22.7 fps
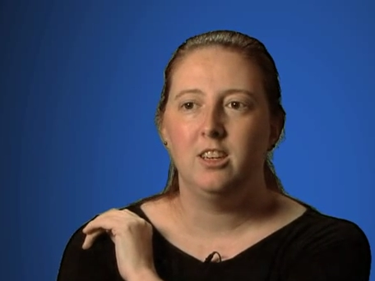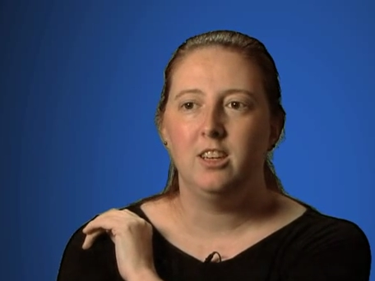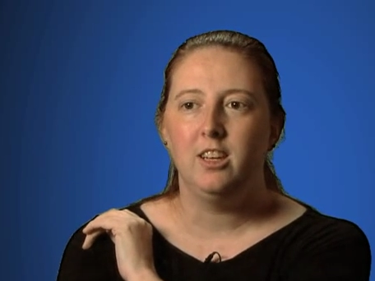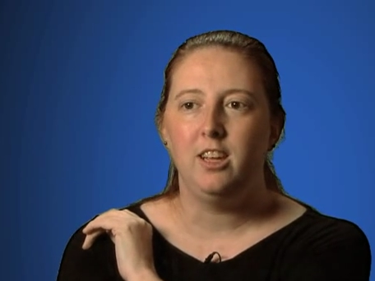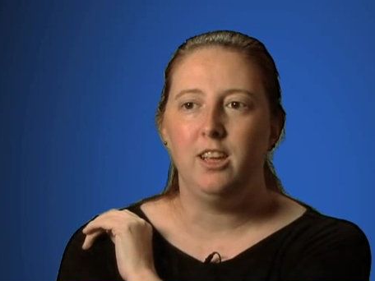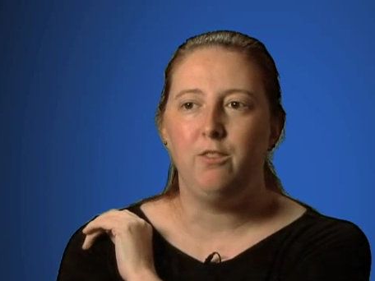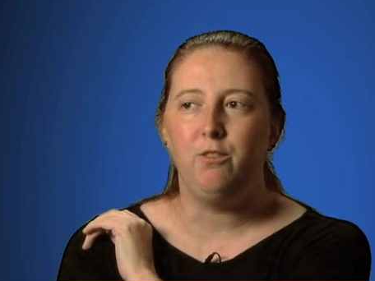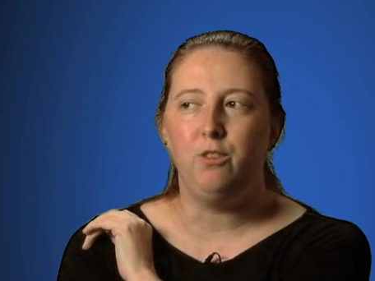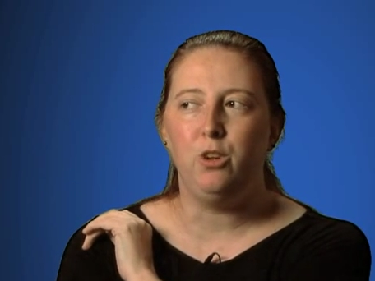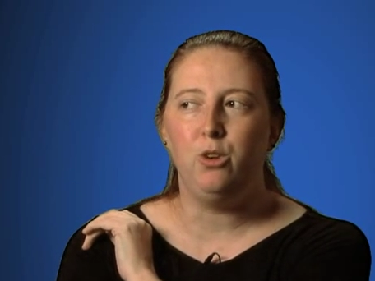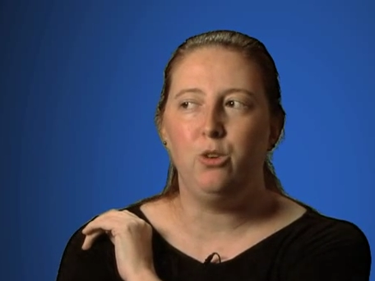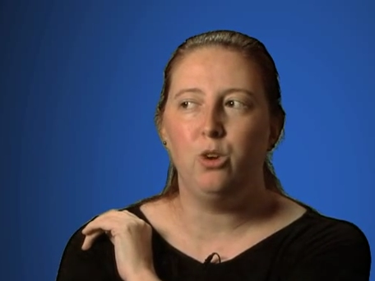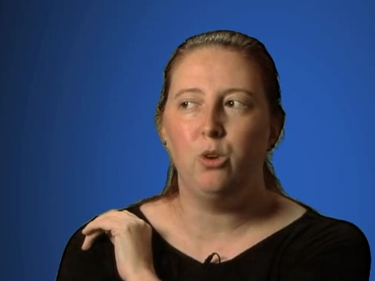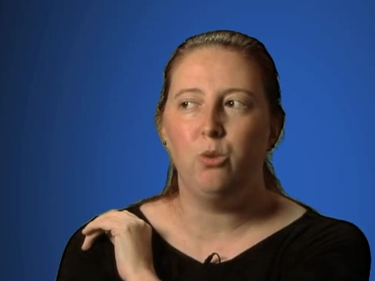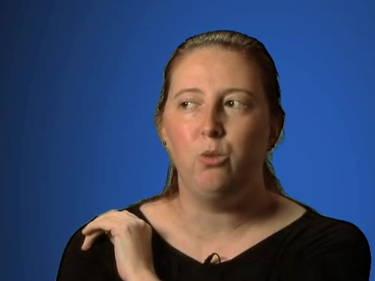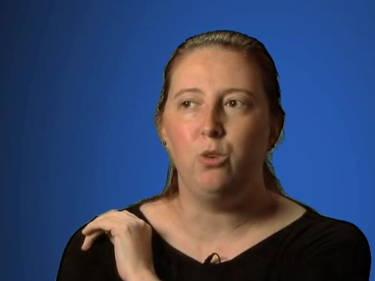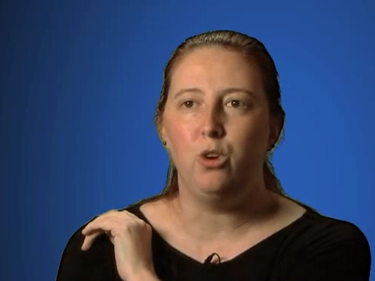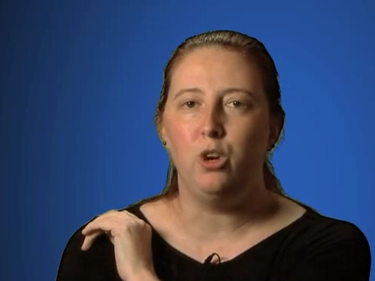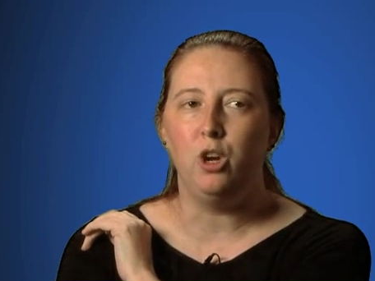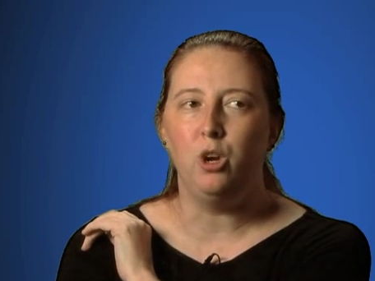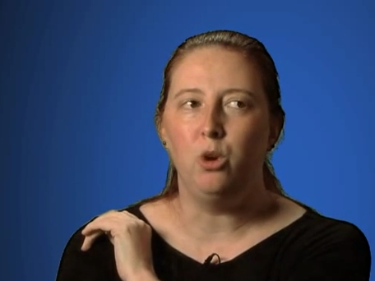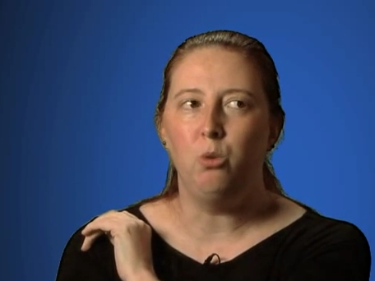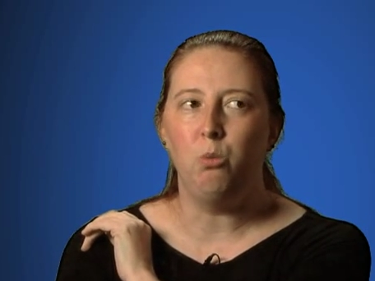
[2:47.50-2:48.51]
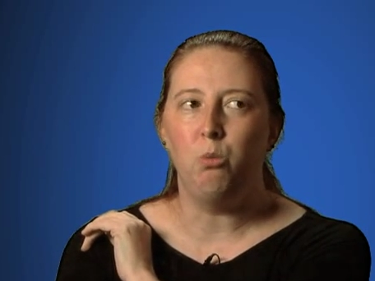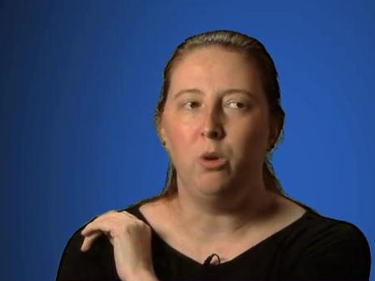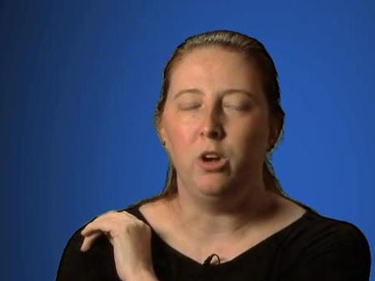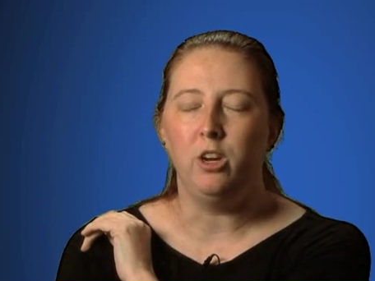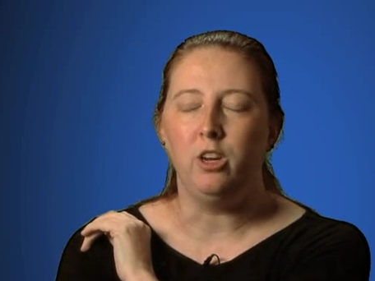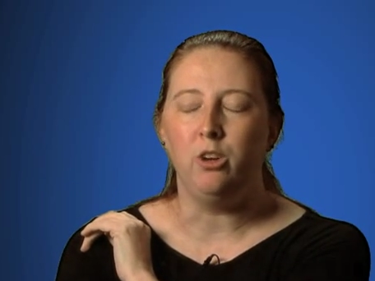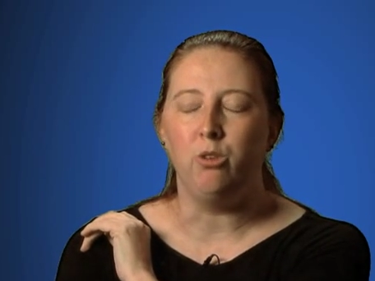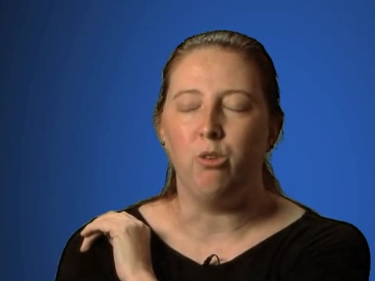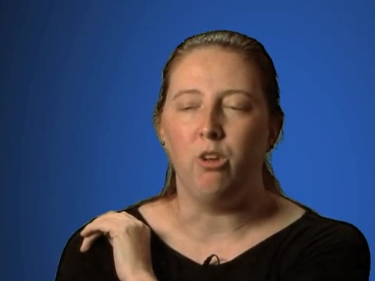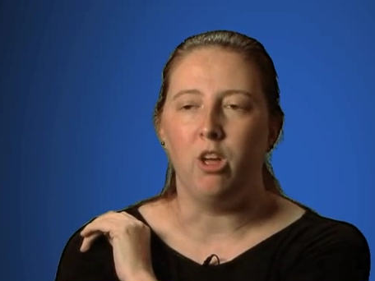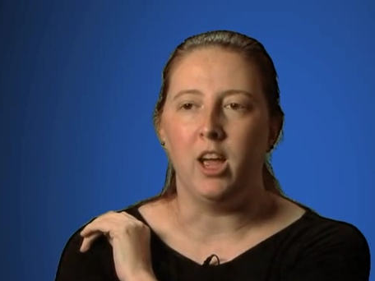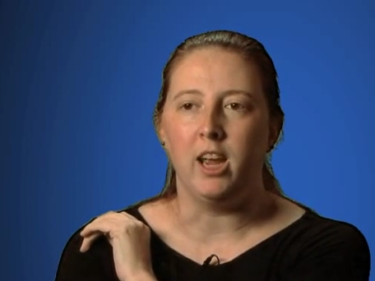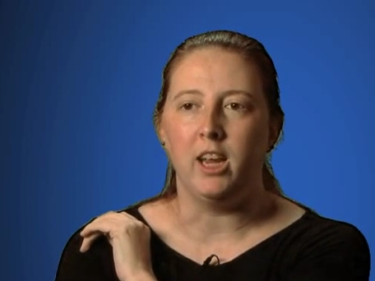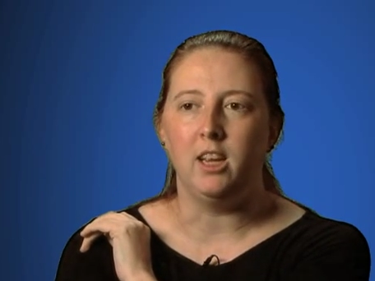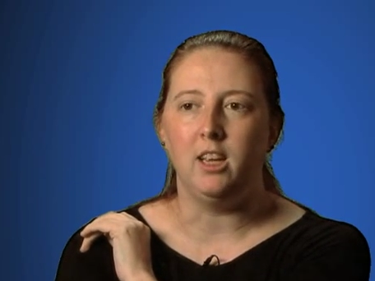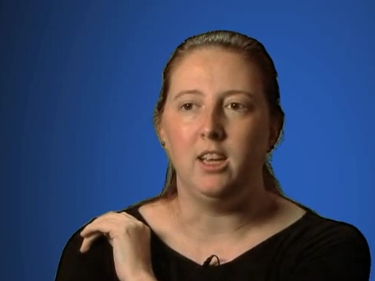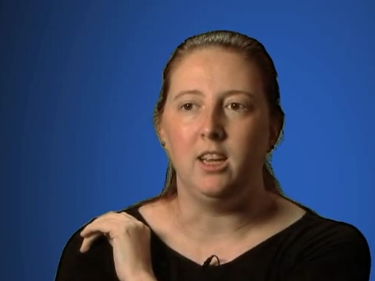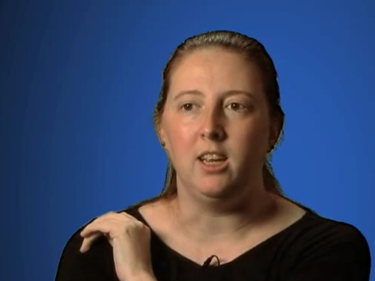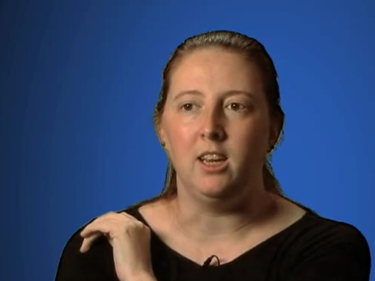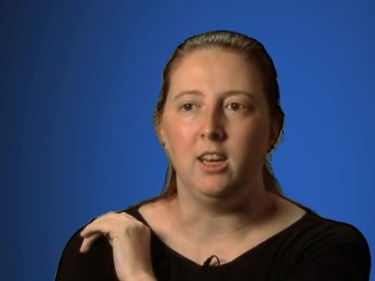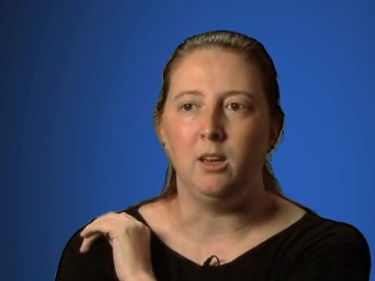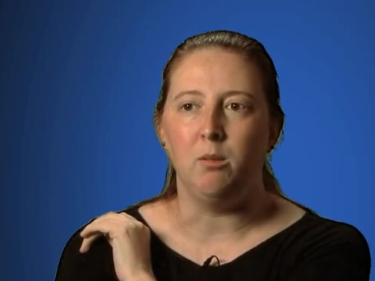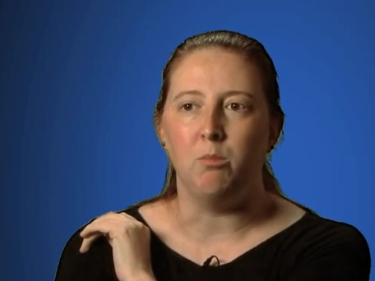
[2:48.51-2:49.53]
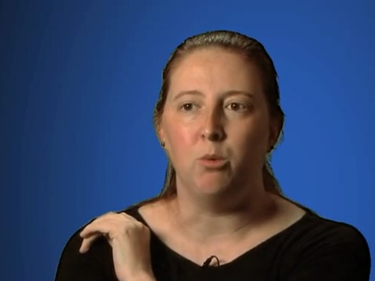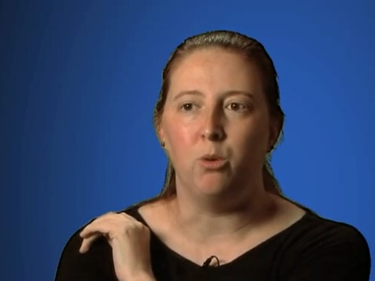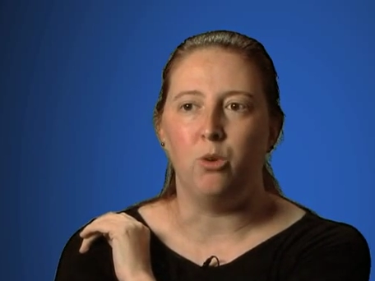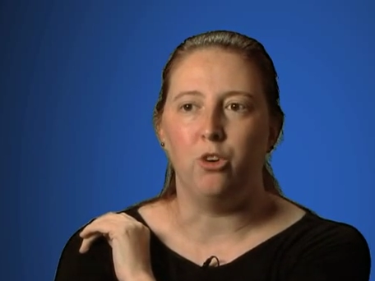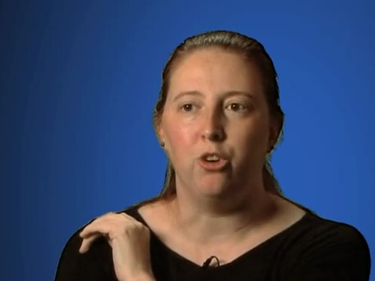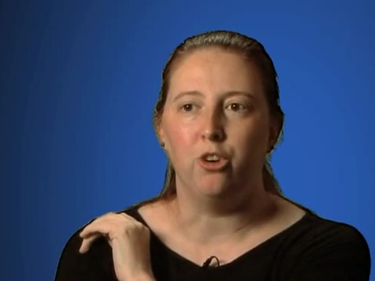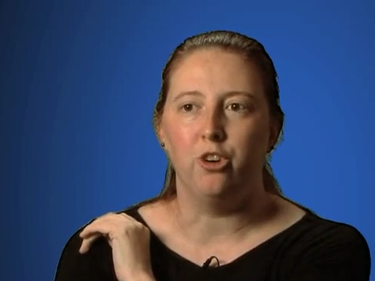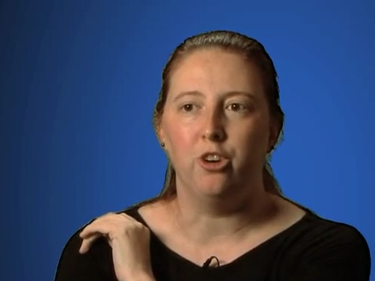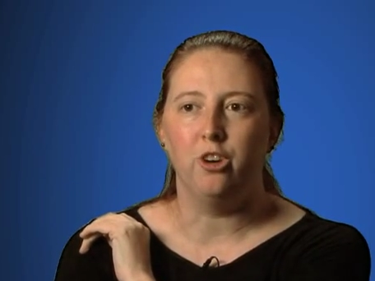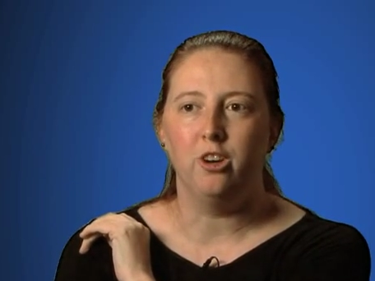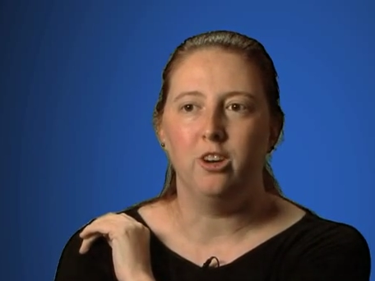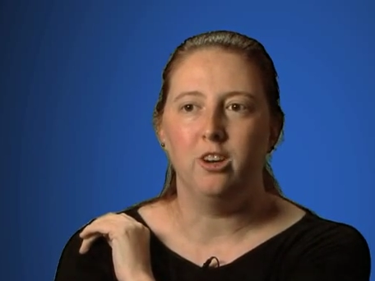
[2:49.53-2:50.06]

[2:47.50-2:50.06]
if you don't know what you like anymore?